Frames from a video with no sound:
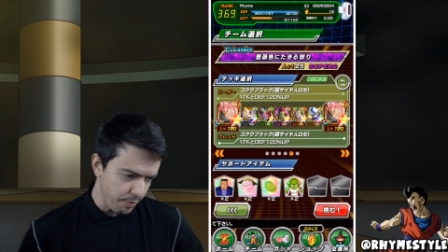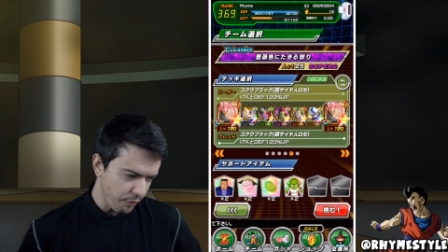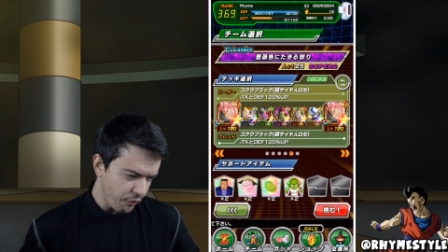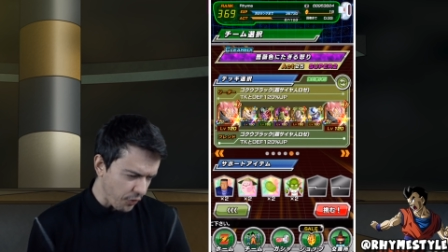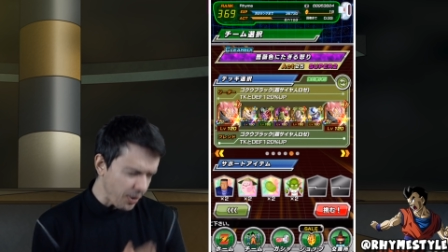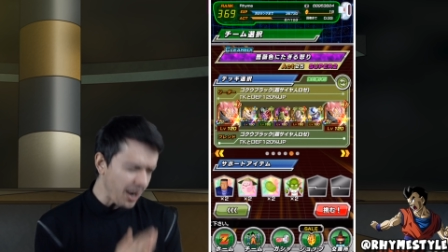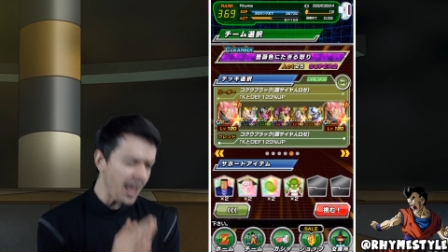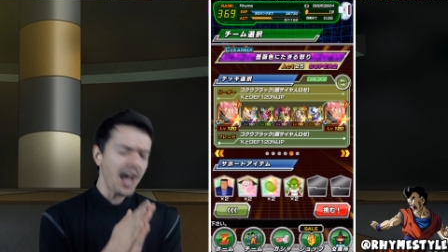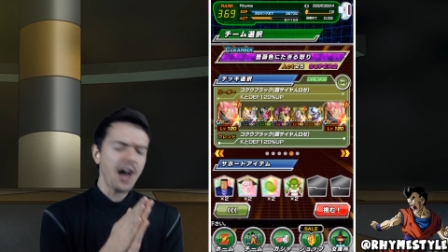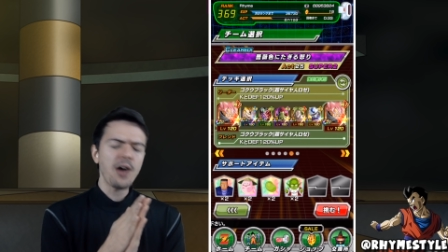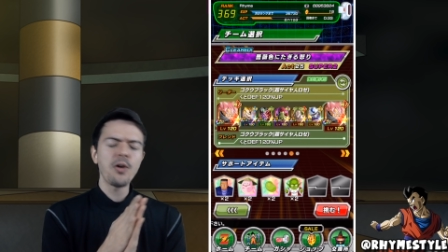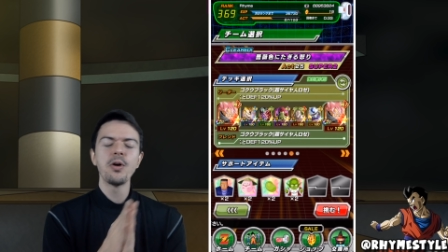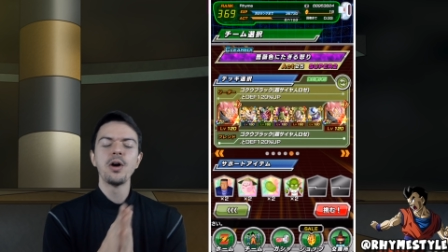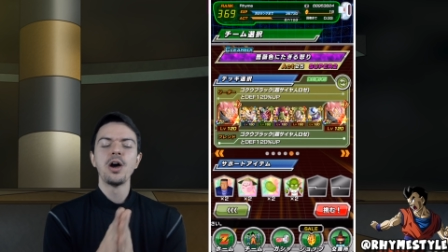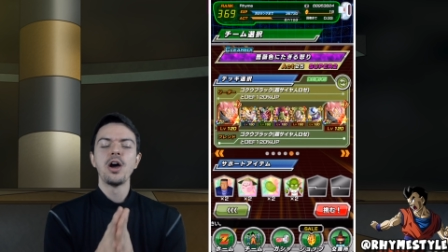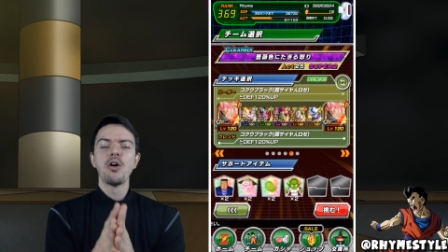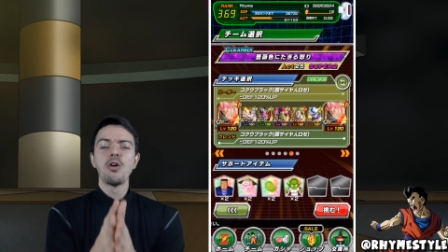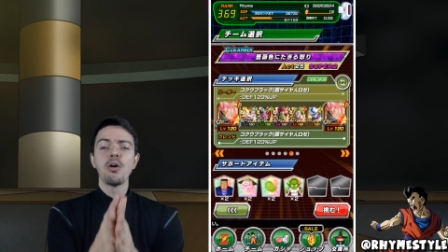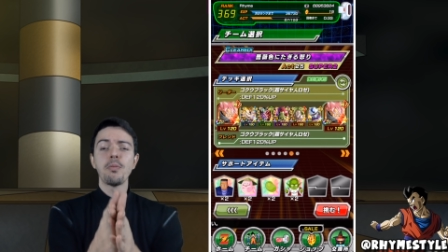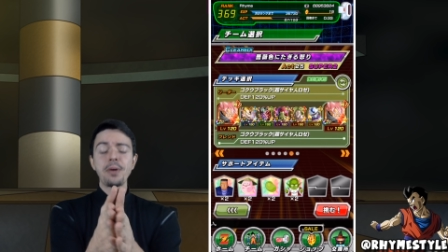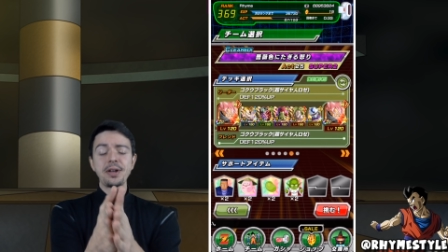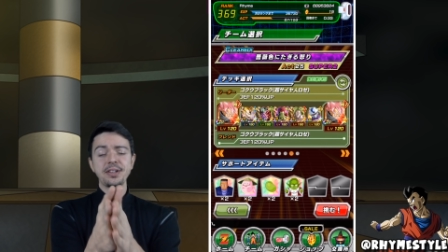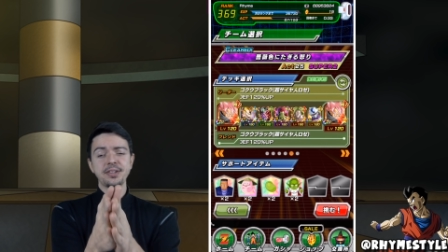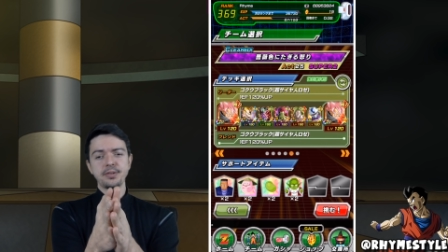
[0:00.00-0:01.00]
But for now,
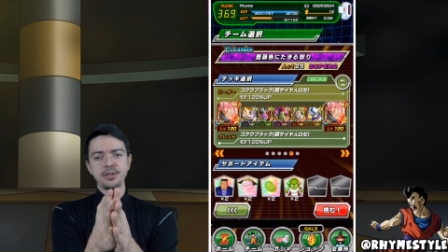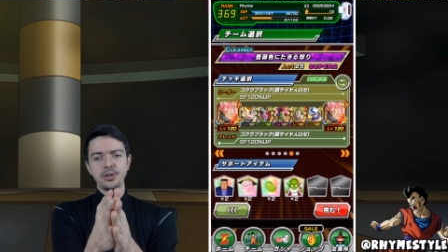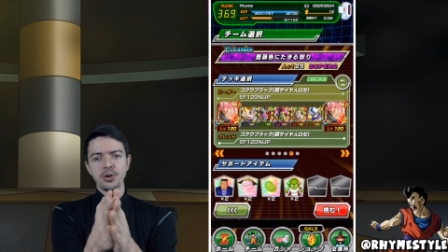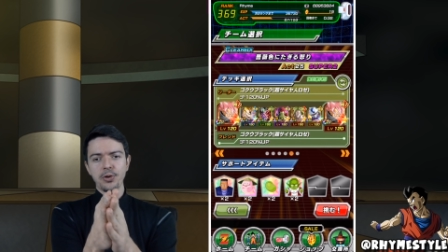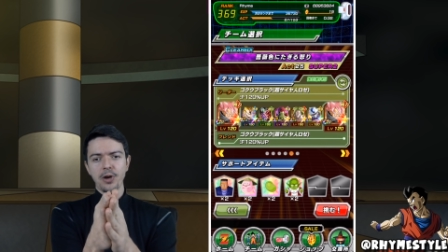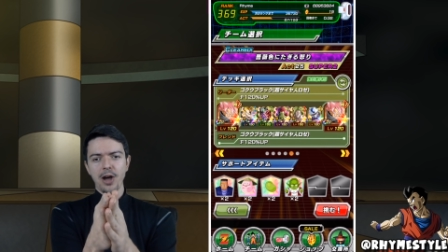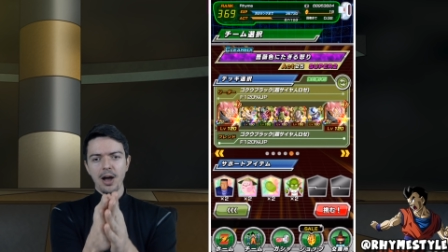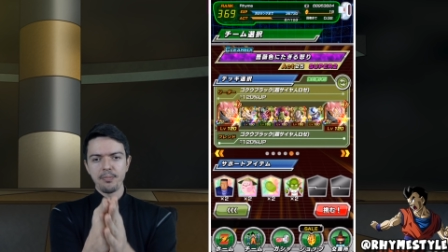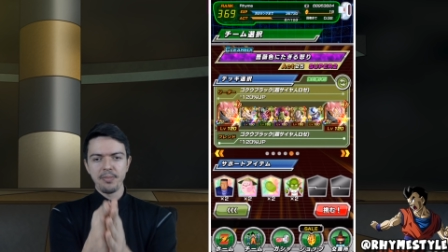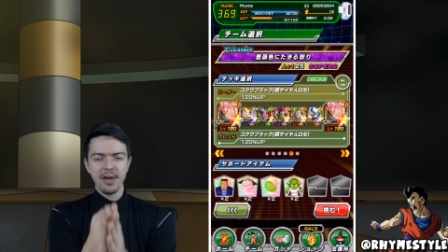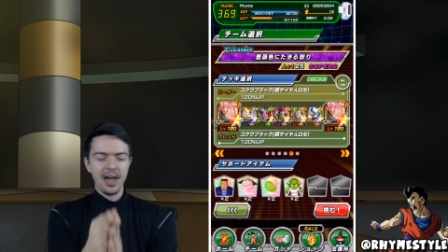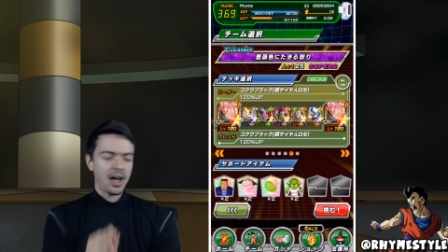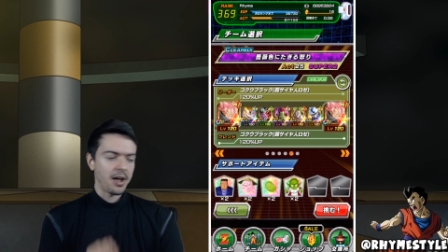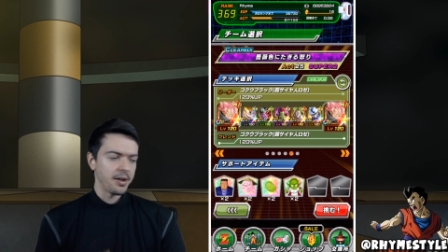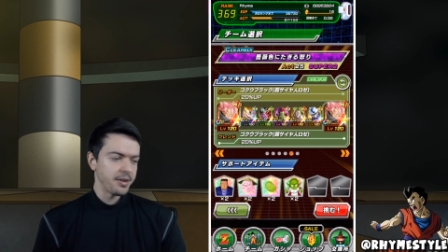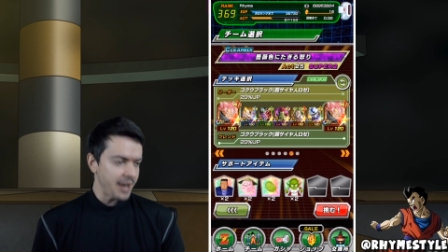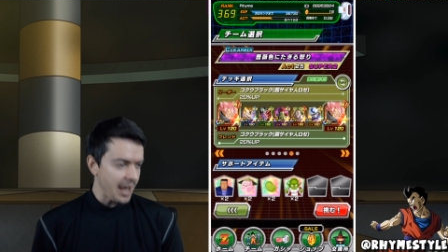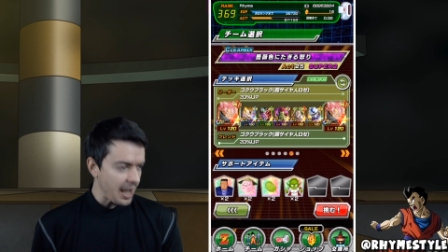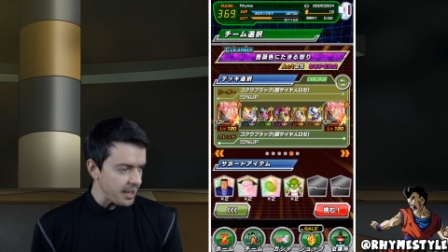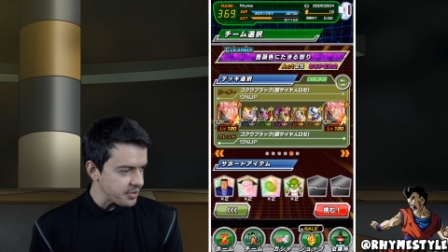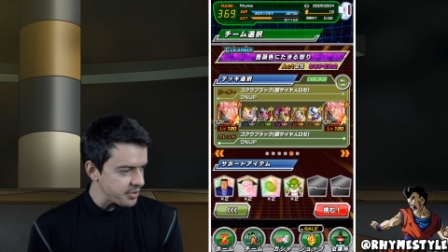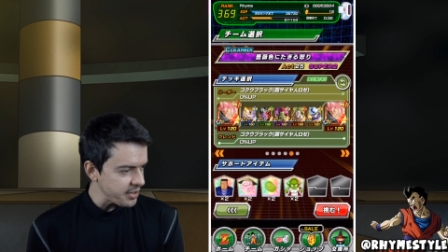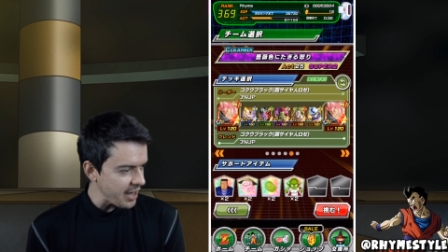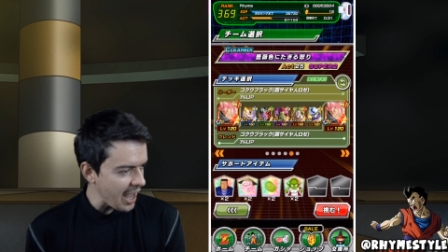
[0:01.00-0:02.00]
we're playing some Dokkan Battle.
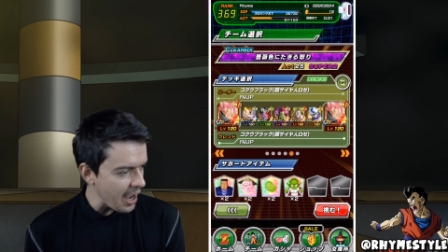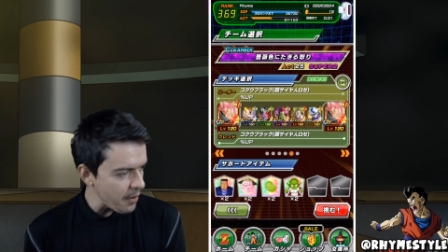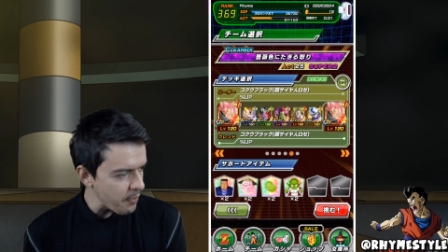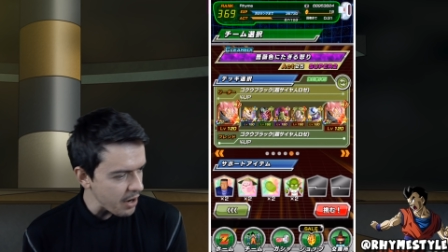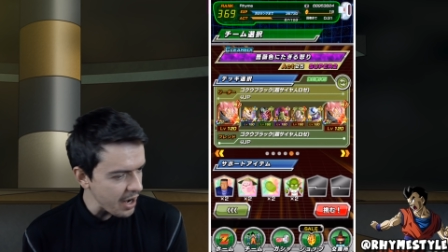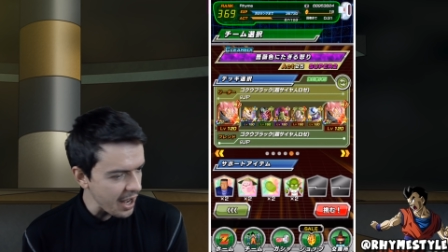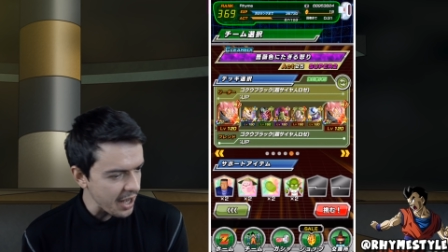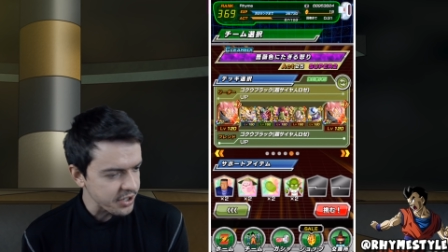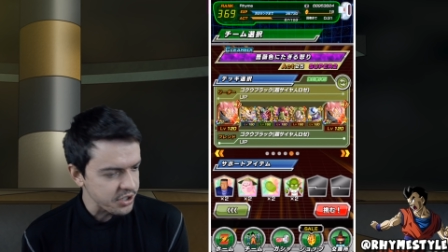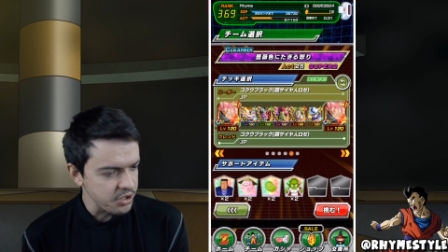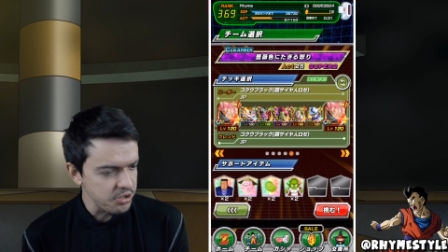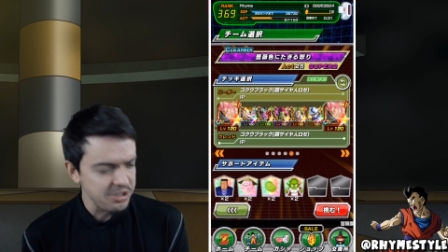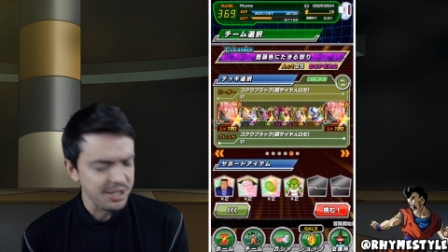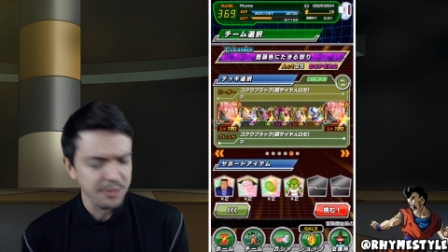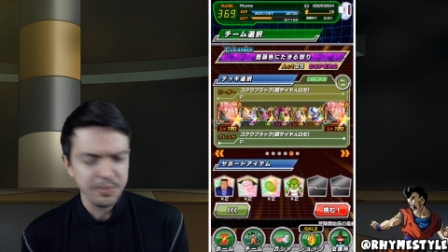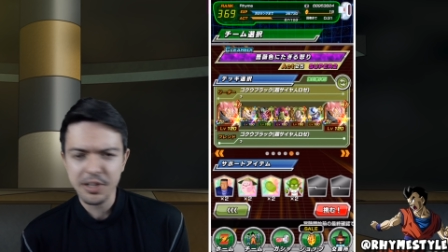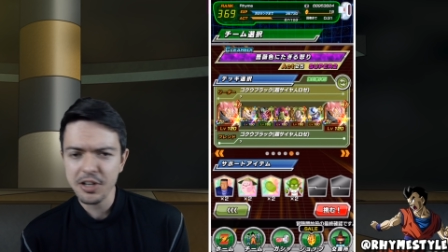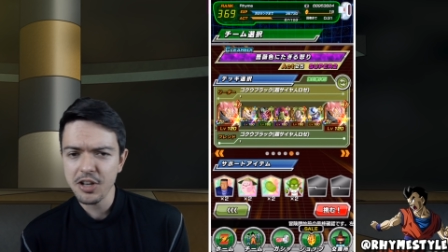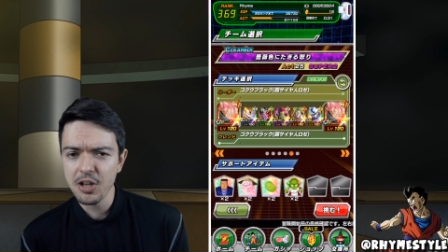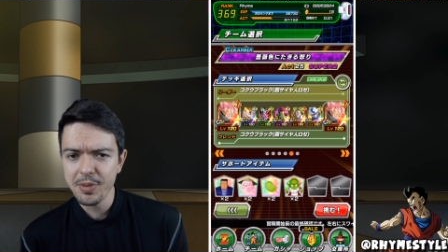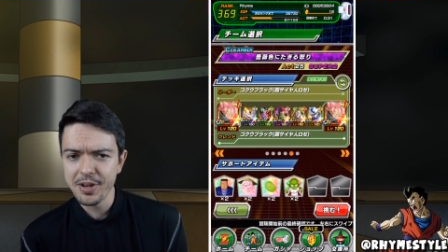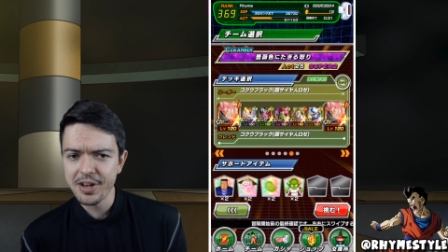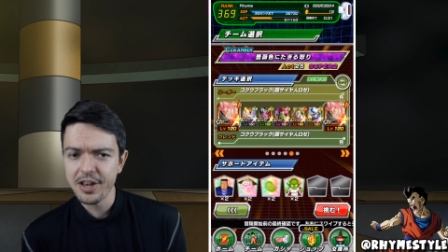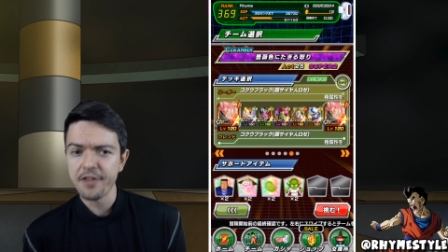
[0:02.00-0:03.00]
Now, today I want to actually do
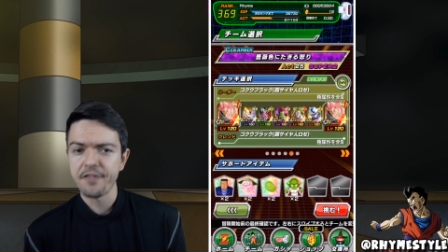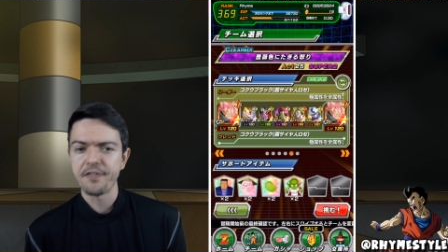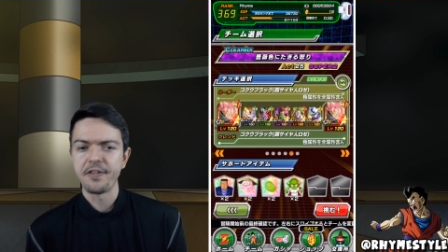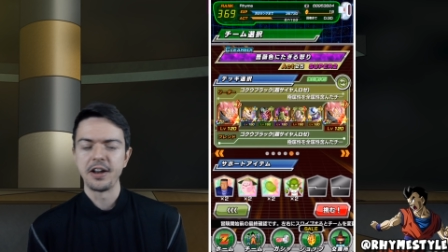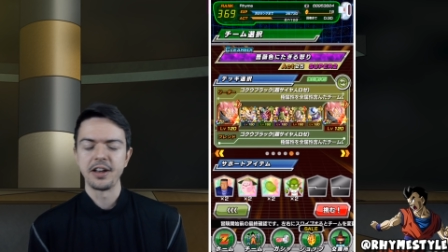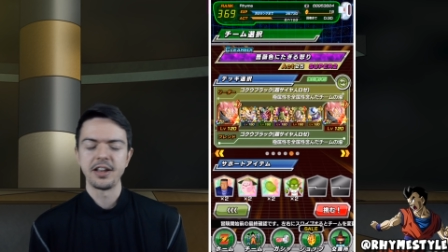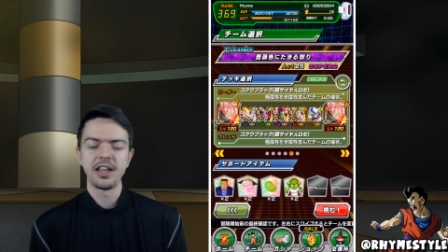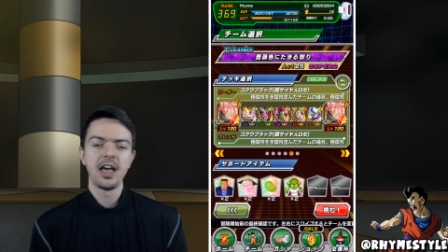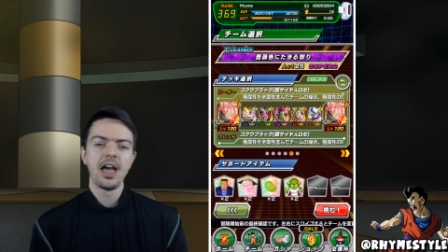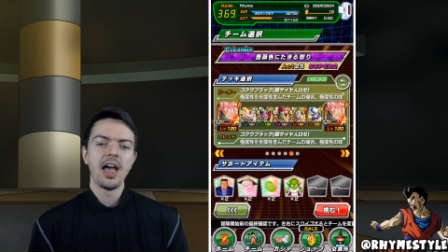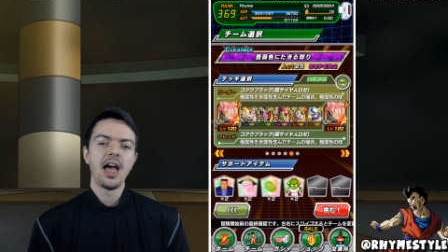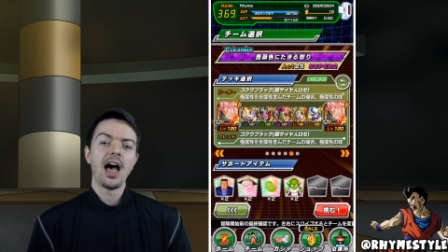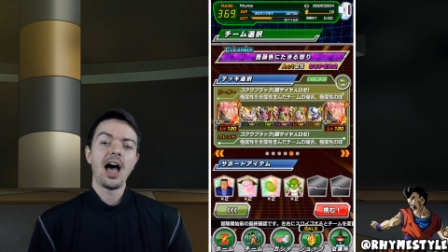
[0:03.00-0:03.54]
something a little bit different.